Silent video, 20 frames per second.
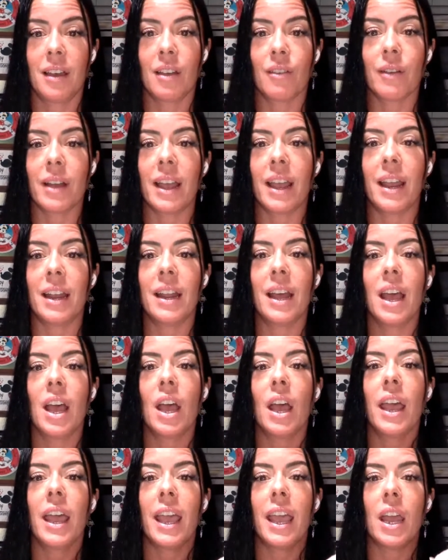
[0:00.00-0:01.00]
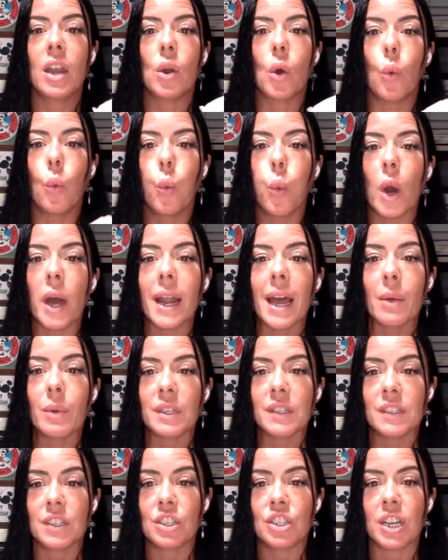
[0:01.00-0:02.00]
All right. And what I
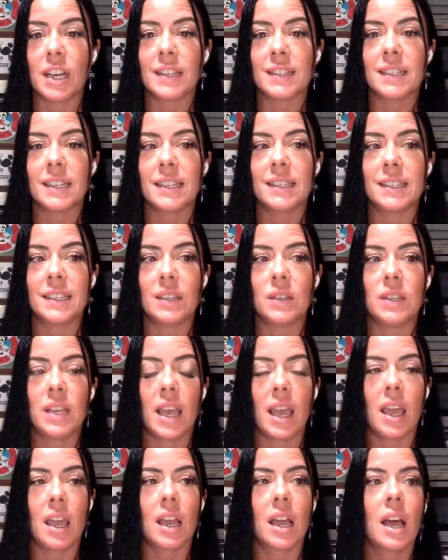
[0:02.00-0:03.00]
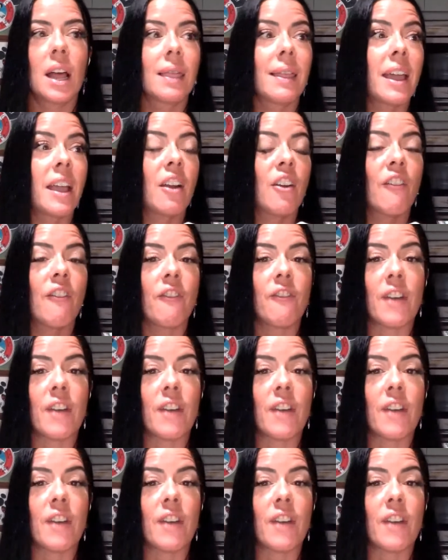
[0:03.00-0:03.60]
would suggest is to take like